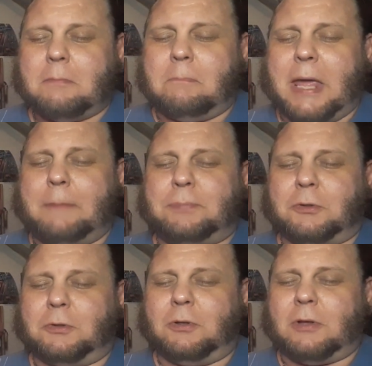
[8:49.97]

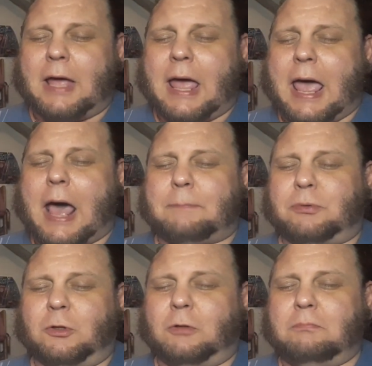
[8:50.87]
maple
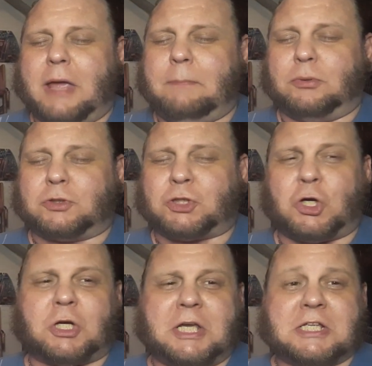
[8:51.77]

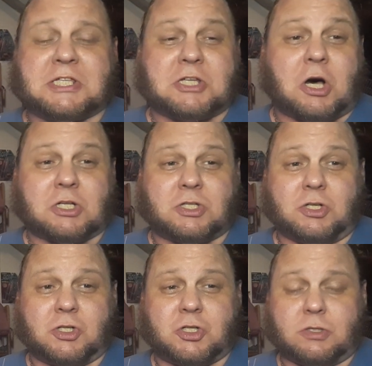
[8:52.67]
turkey
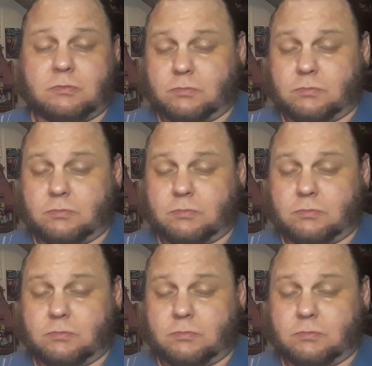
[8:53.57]
sausage.